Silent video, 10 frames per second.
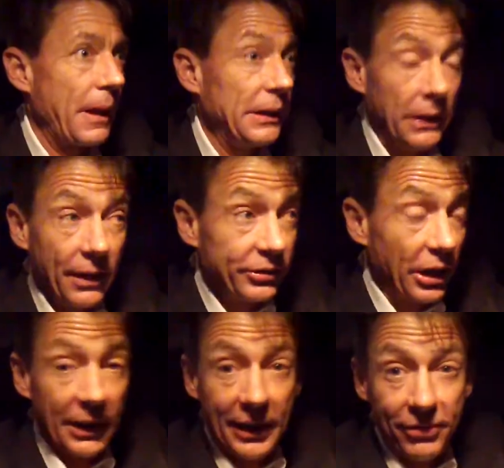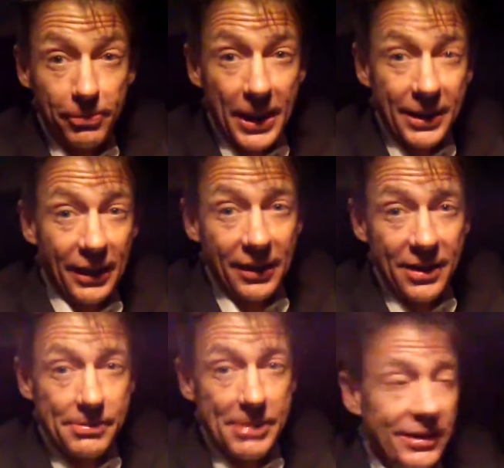I'd love to leave by the end
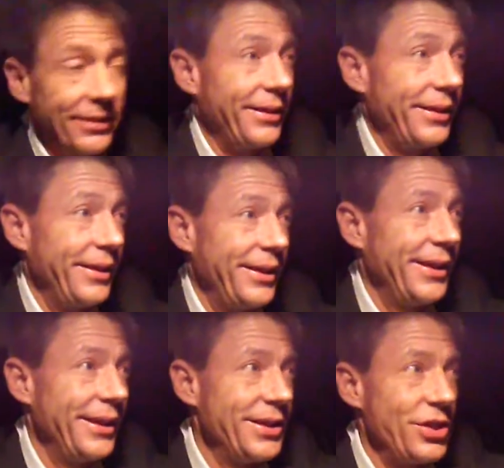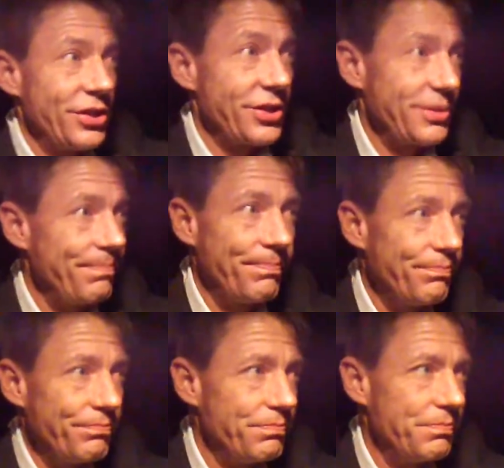of the month. It's just
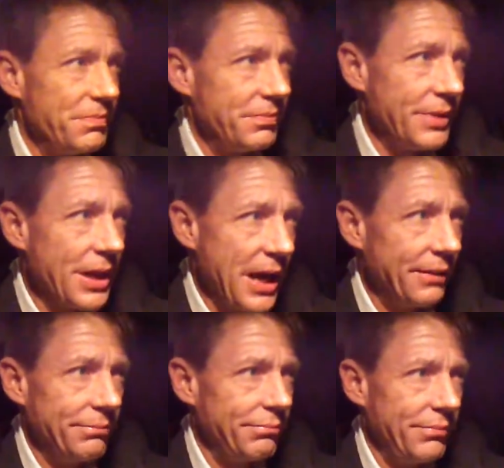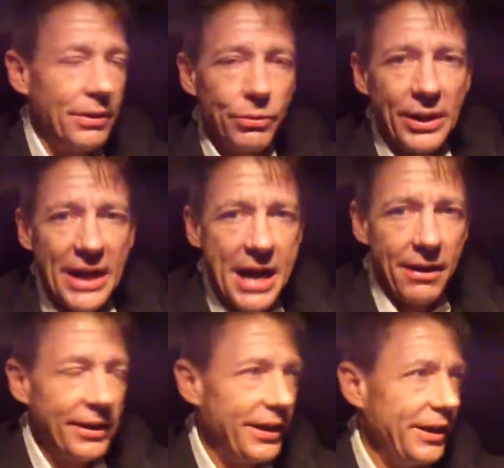not
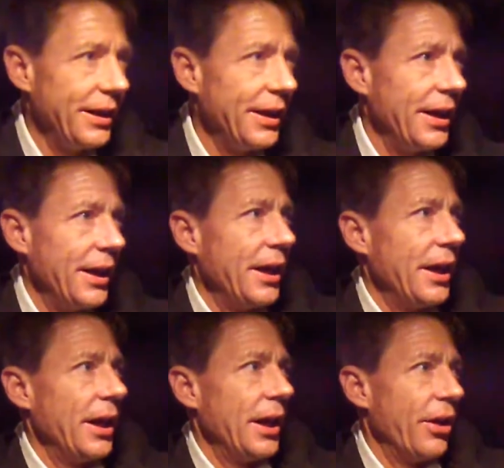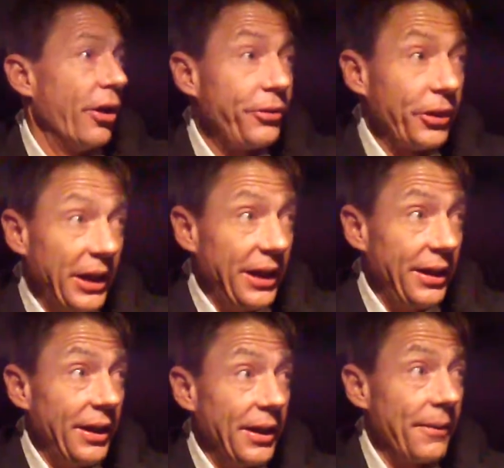reality.
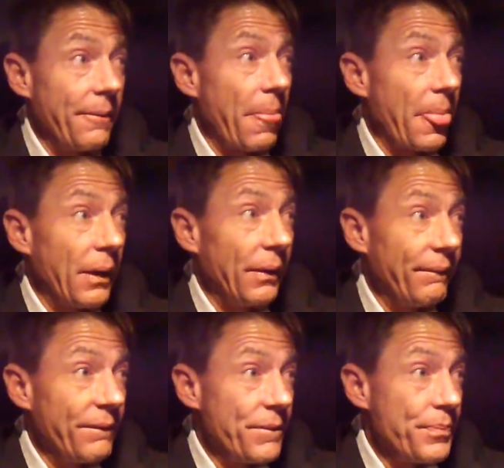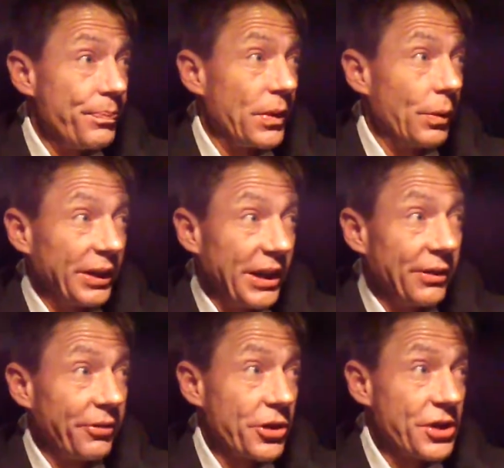Hopefully within
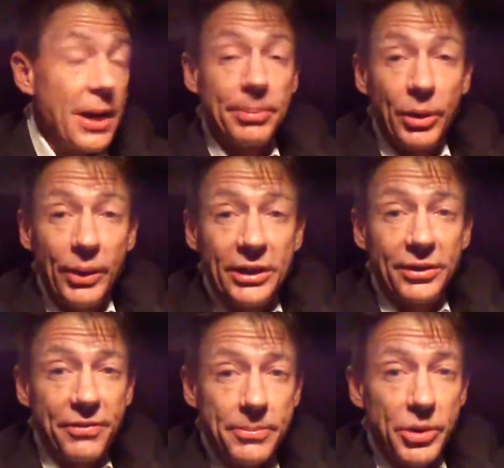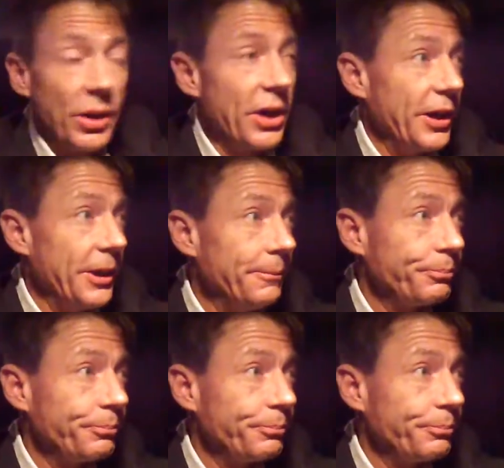the first couple of weeks of February,